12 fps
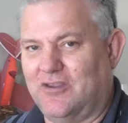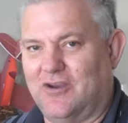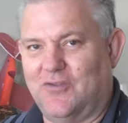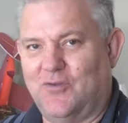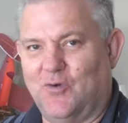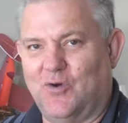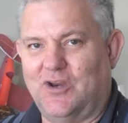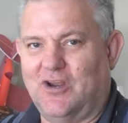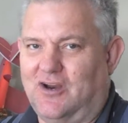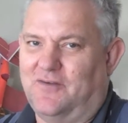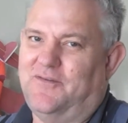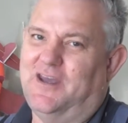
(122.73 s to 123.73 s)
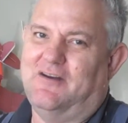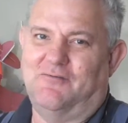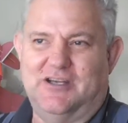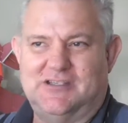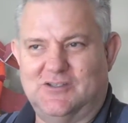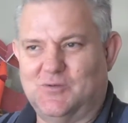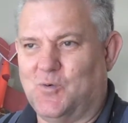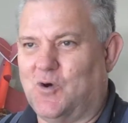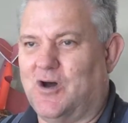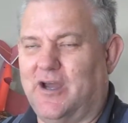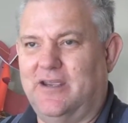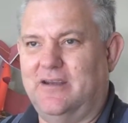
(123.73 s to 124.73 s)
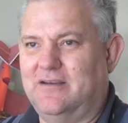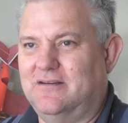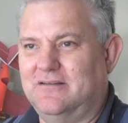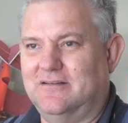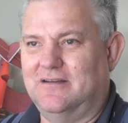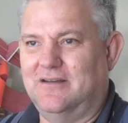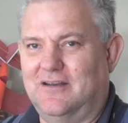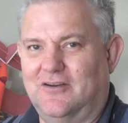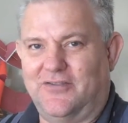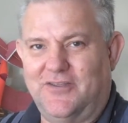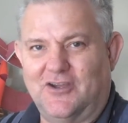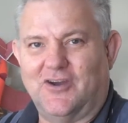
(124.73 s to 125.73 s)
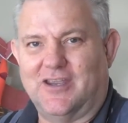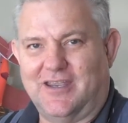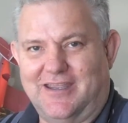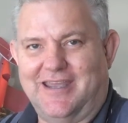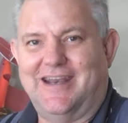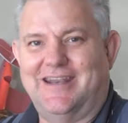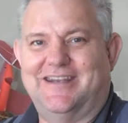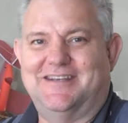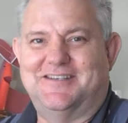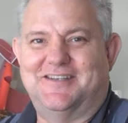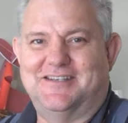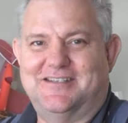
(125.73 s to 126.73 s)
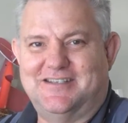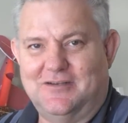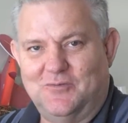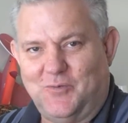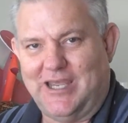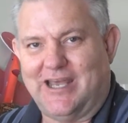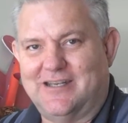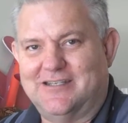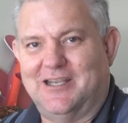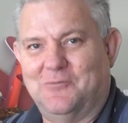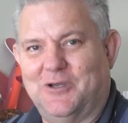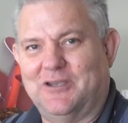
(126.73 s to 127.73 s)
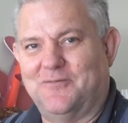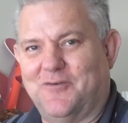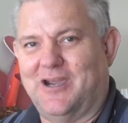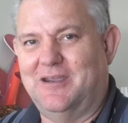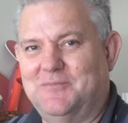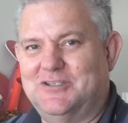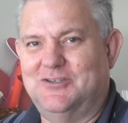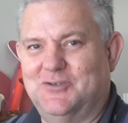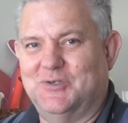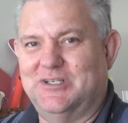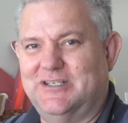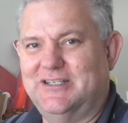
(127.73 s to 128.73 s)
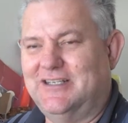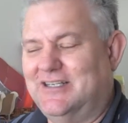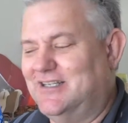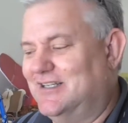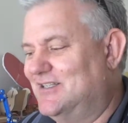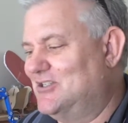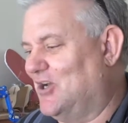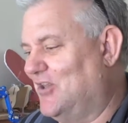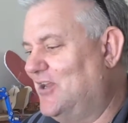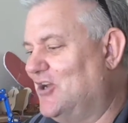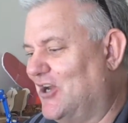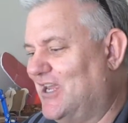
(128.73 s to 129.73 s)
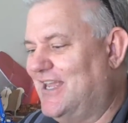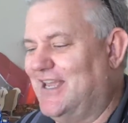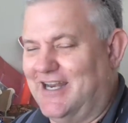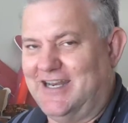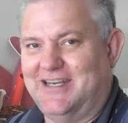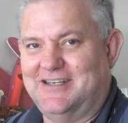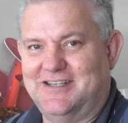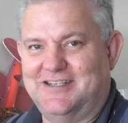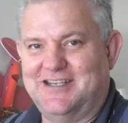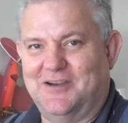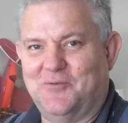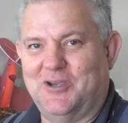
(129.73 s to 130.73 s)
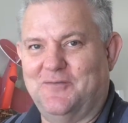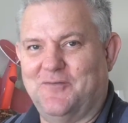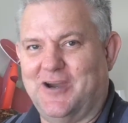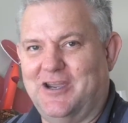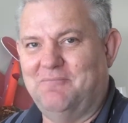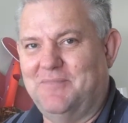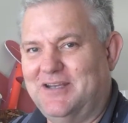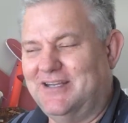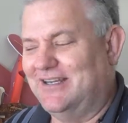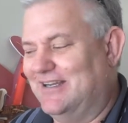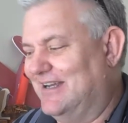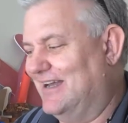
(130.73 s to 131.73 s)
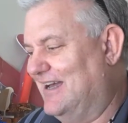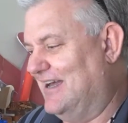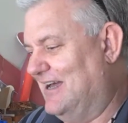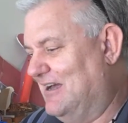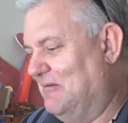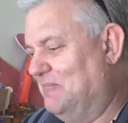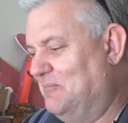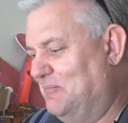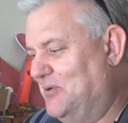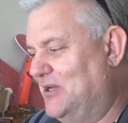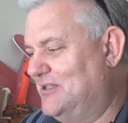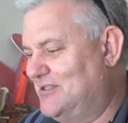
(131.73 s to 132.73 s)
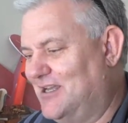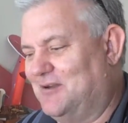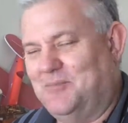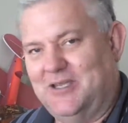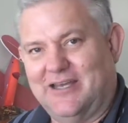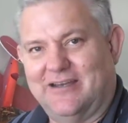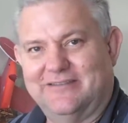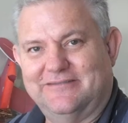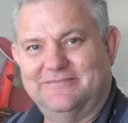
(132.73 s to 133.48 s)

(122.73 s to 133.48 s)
than I thought, and I found reasons why, and I think I can get it into the, we had a 10-week frame to do it, so I think I can get it into the 10-week frame, but it's going to be I'm